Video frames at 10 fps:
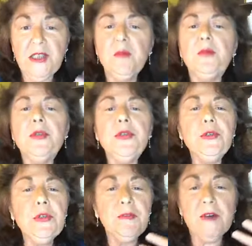it
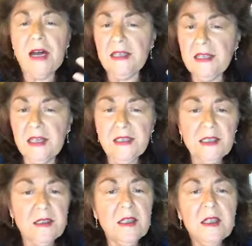beautifies us,
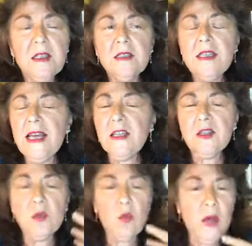it takes
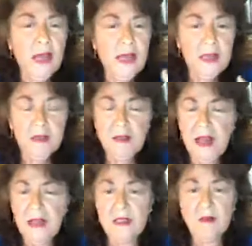away
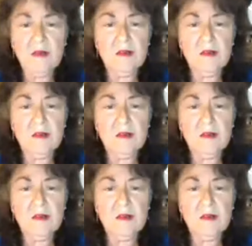that